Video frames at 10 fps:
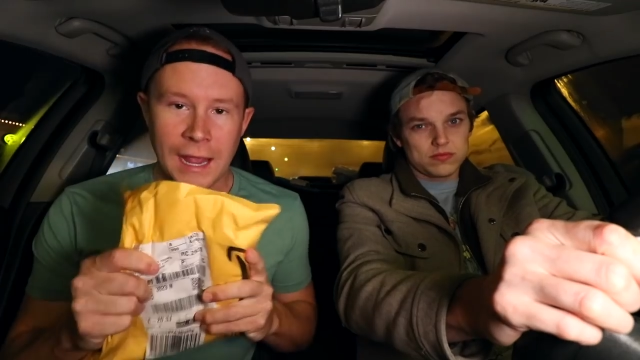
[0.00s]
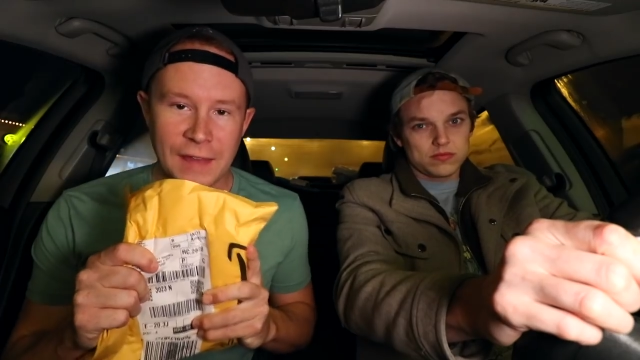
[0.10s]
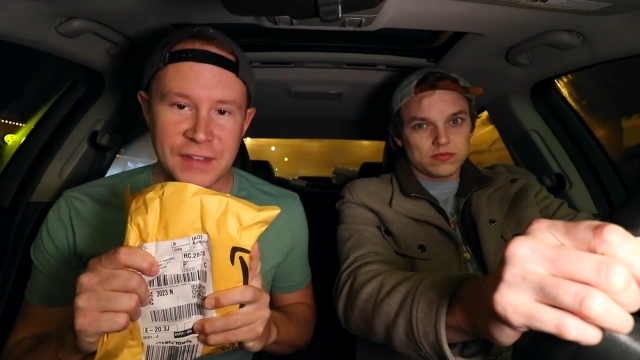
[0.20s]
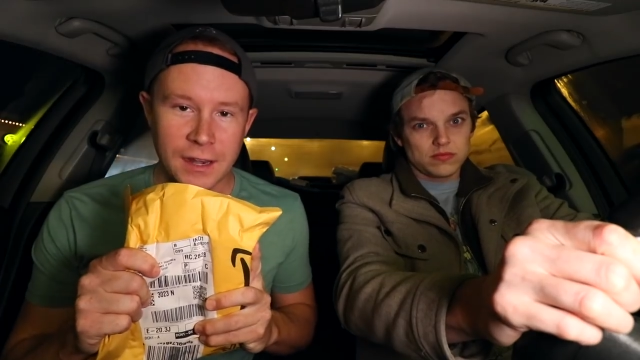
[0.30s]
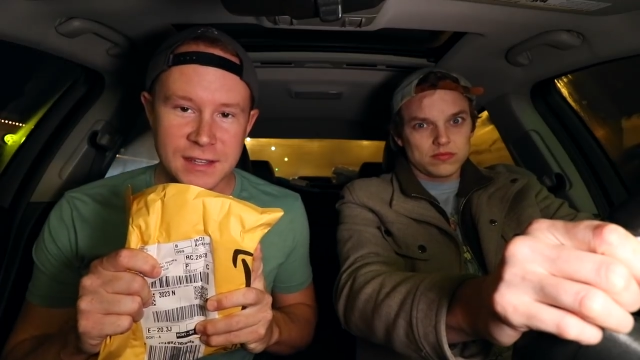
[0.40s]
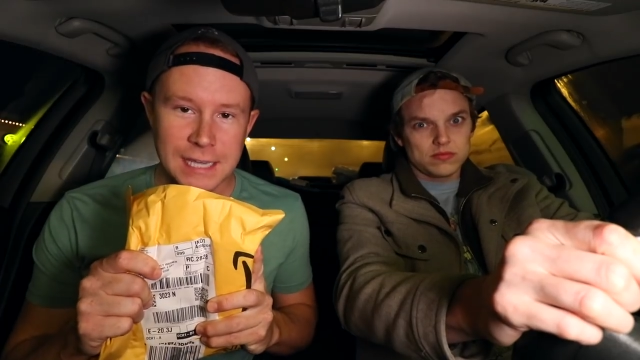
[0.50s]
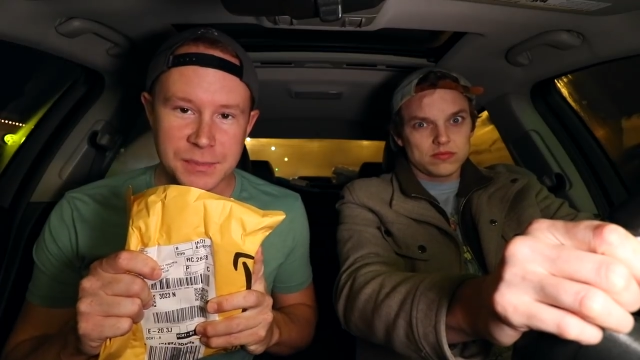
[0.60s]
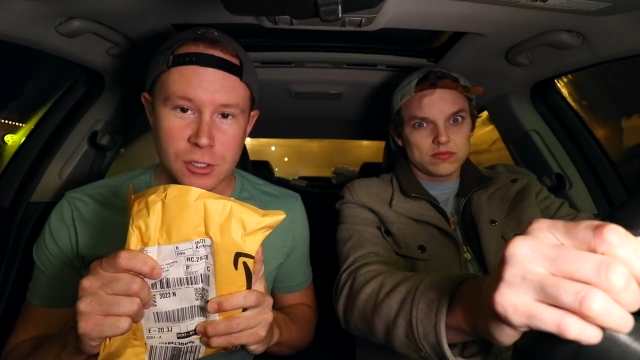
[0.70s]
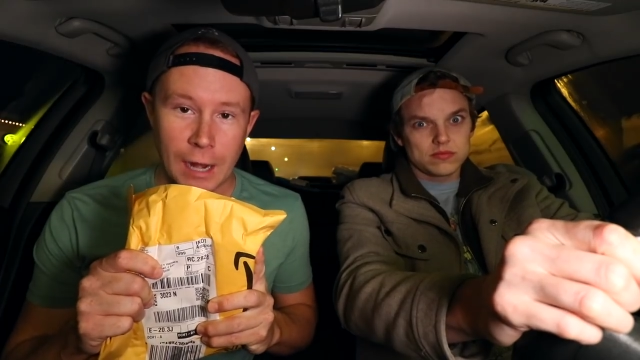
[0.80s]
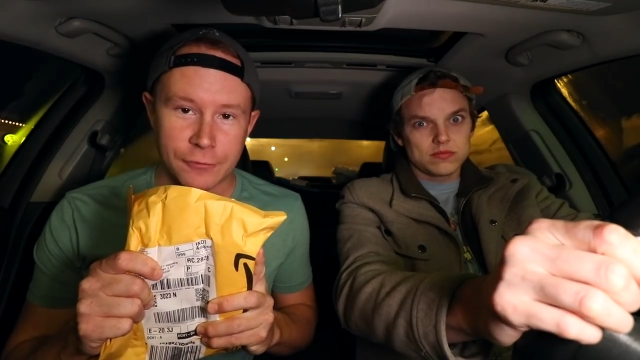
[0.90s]
Speaker 1: At the end of this
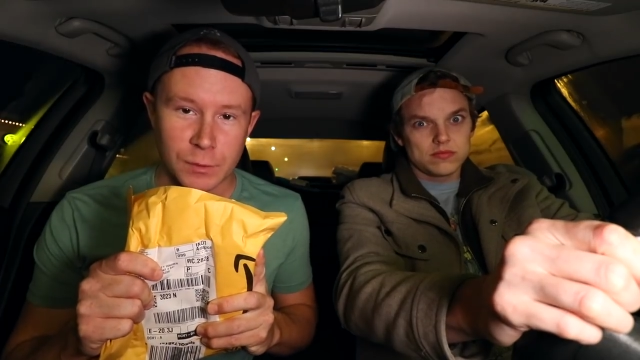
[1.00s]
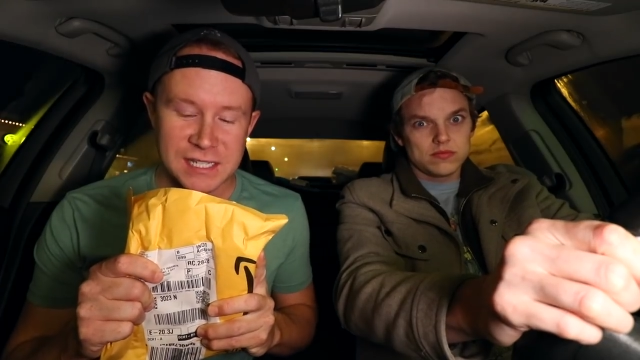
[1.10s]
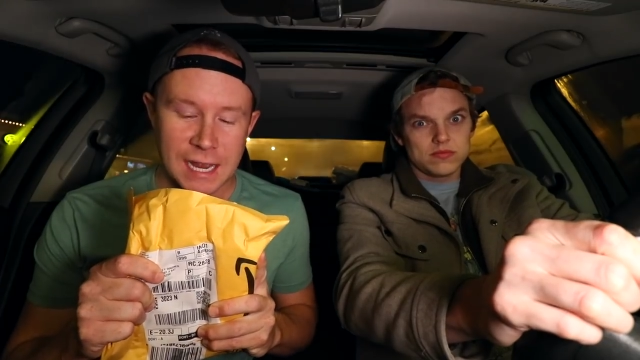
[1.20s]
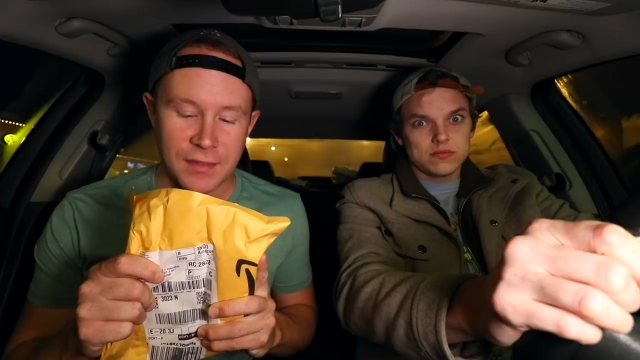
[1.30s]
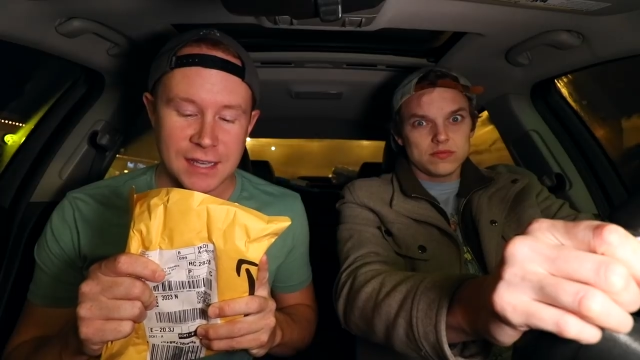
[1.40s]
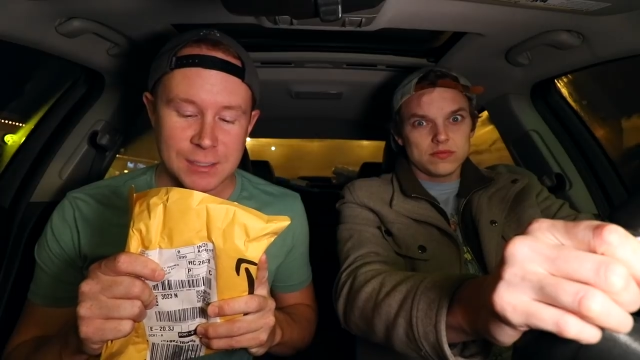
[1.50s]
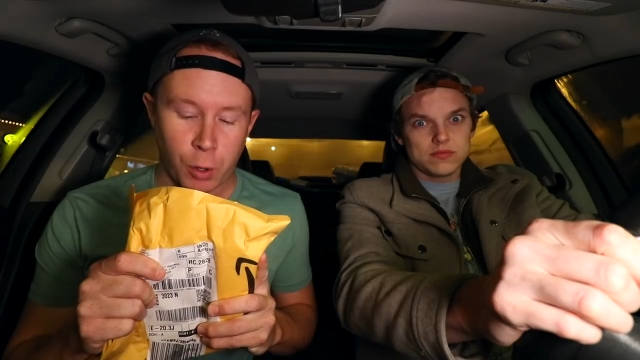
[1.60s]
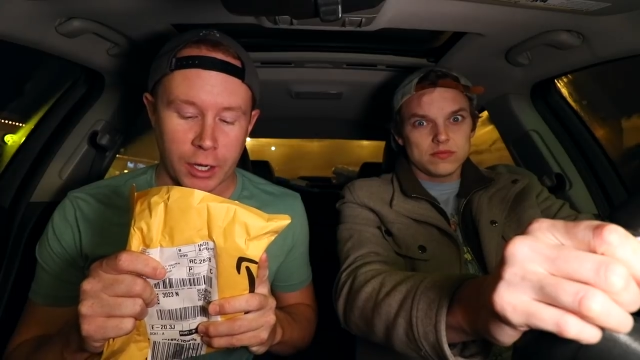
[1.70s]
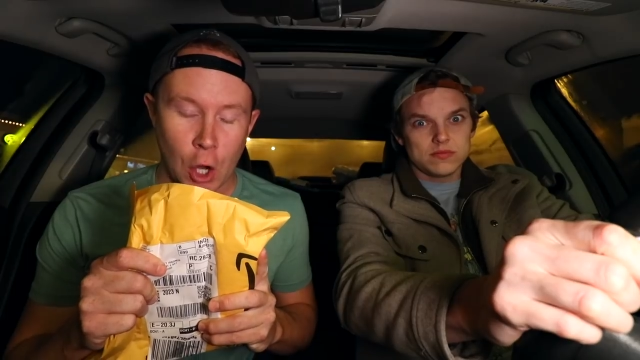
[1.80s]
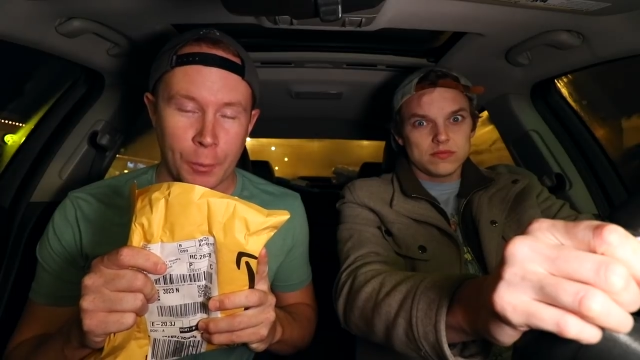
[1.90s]
episode, after we say this,
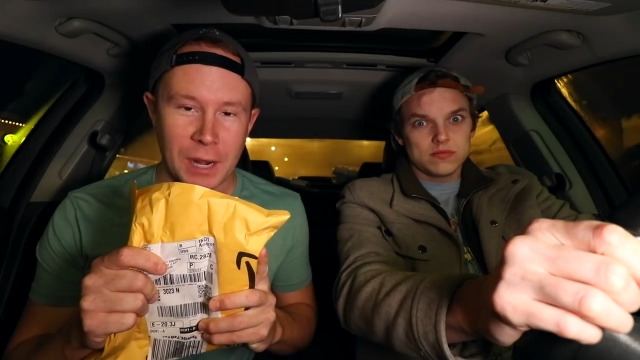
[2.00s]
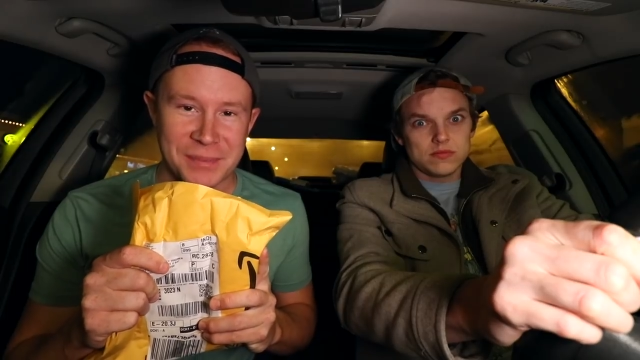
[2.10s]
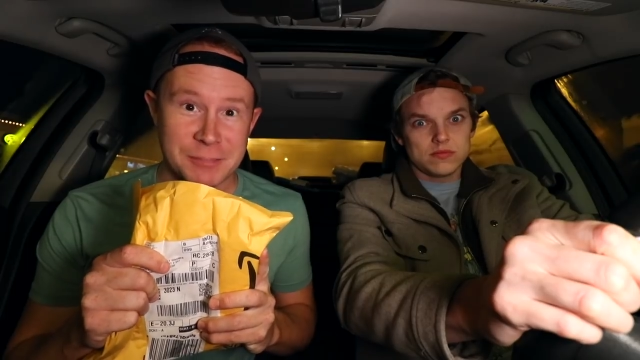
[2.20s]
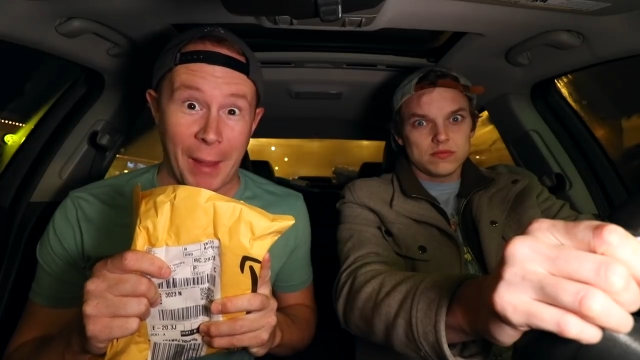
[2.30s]
we're gonna open up this